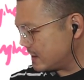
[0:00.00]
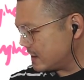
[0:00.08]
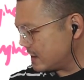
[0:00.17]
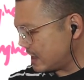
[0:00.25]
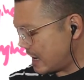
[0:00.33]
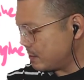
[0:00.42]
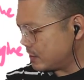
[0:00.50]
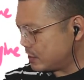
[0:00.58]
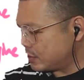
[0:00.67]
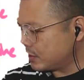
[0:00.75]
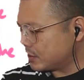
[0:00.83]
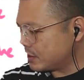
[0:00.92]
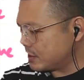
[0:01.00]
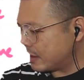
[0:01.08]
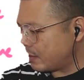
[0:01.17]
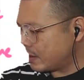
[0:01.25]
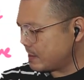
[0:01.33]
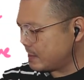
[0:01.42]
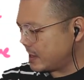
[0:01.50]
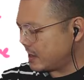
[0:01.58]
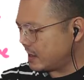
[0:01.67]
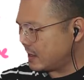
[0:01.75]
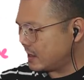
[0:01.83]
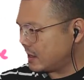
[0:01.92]
Ah, June also you get 1 month, eh?
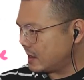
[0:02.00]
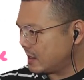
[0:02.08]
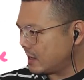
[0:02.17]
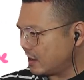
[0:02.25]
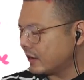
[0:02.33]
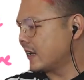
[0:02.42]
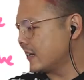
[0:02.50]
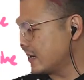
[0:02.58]
Oh yeah.